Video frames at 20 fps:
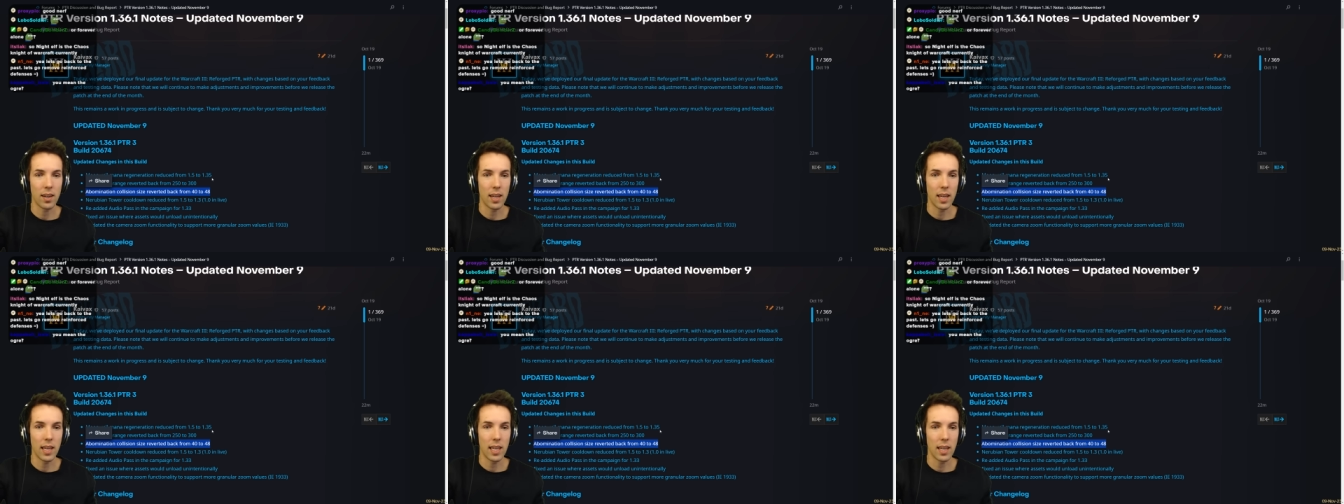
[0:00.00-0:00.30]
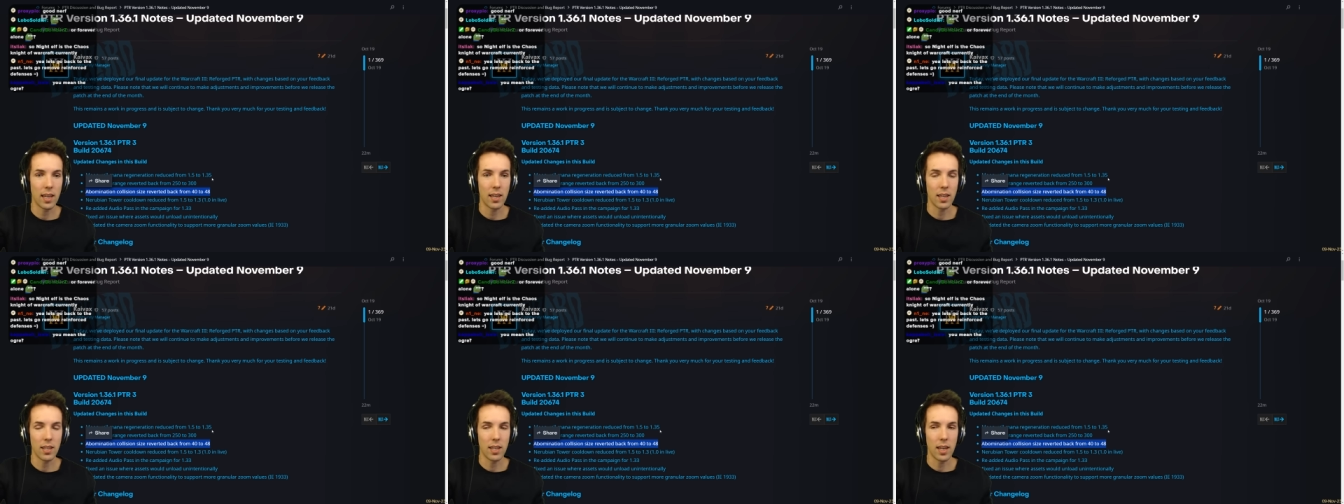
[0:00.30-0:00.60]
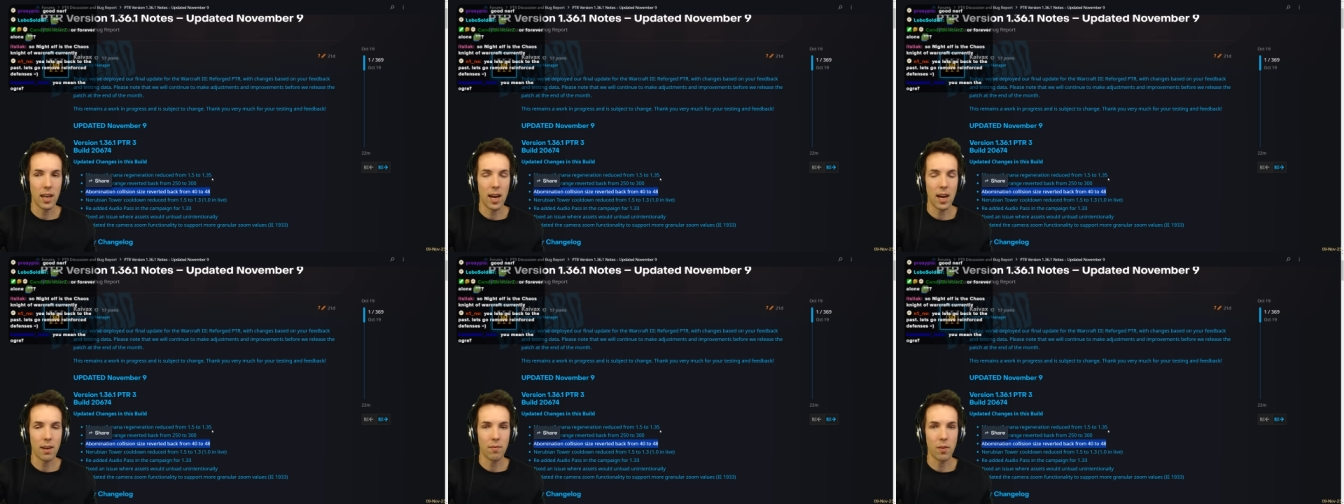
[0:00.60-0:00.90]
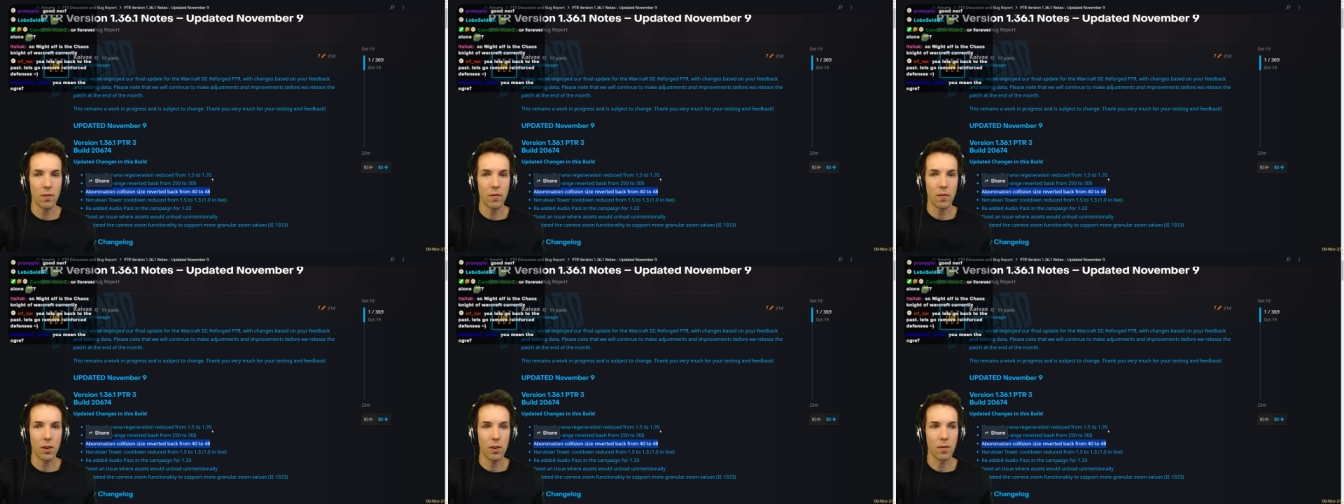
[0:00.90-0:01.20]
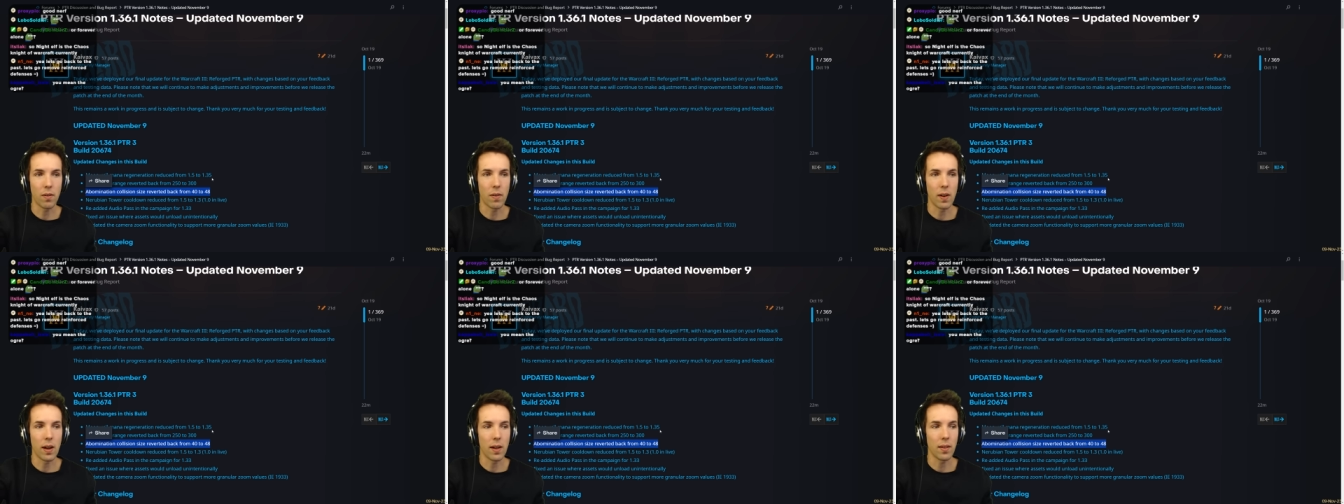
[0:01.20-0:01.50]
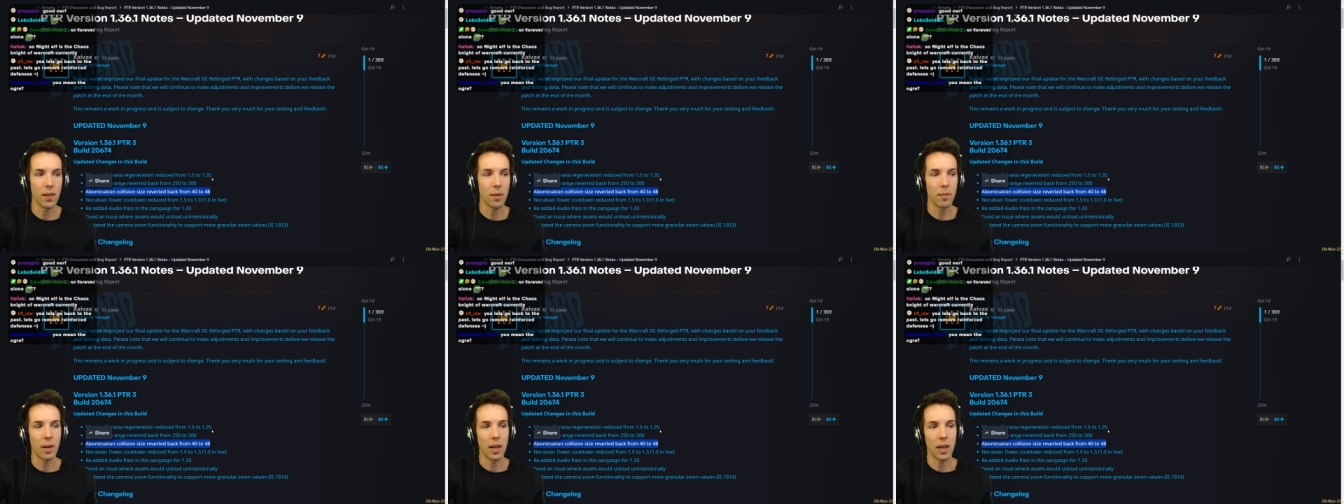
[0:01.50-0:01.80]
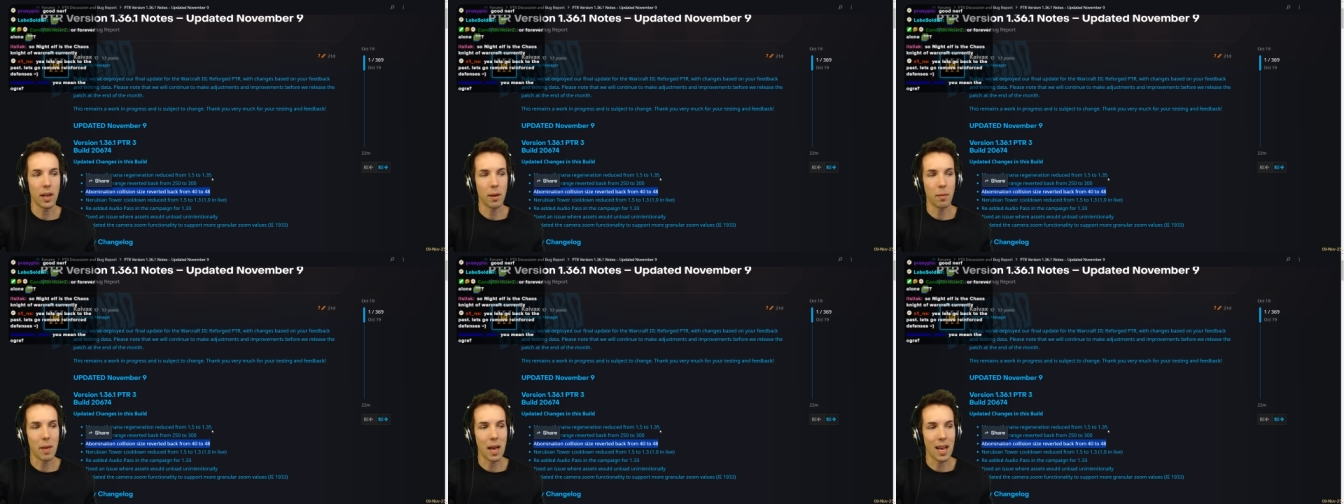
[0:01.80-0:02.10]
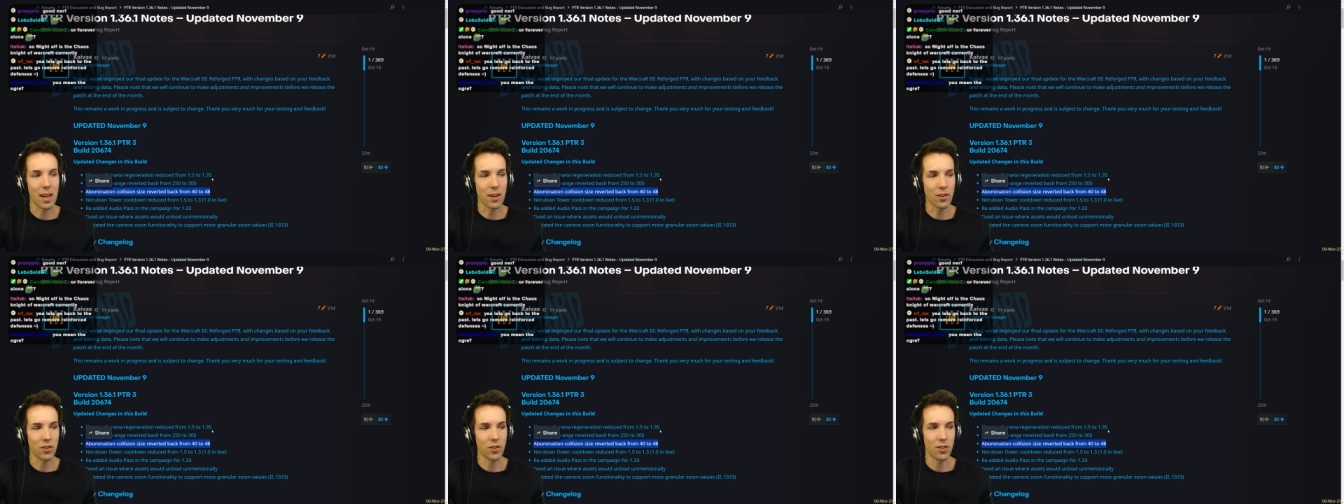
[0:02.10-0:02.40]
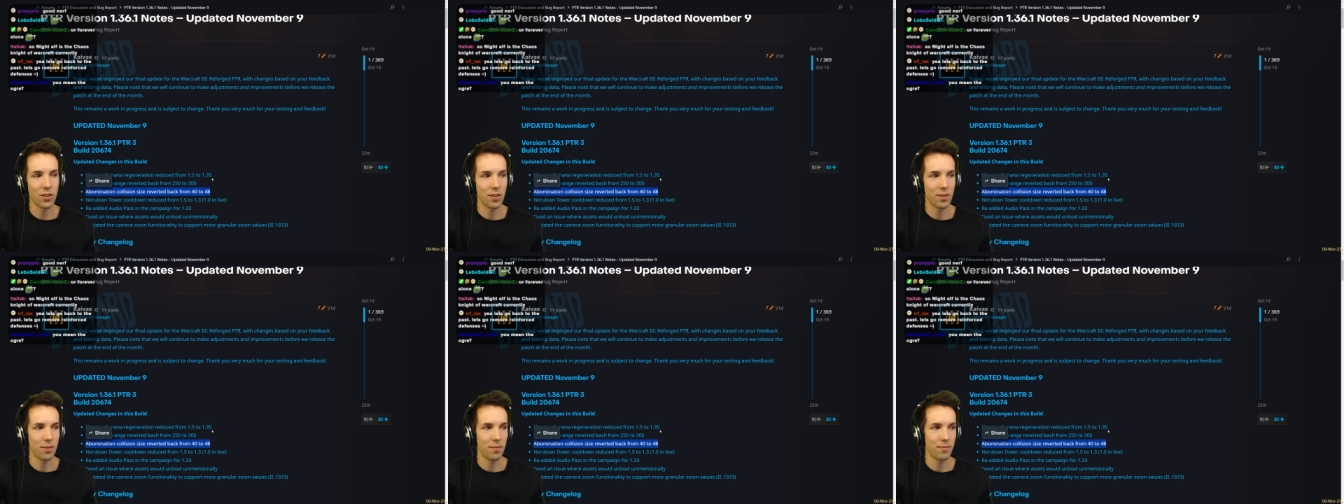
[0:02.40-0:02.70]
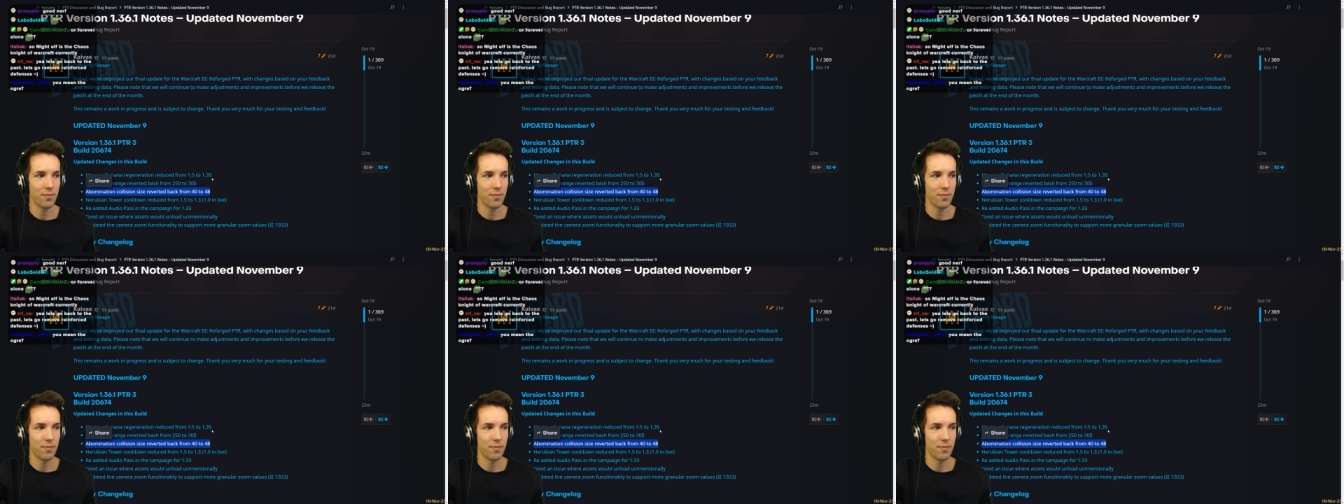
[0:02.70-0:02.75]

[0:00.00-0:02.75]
it does not revolve around them getting masked.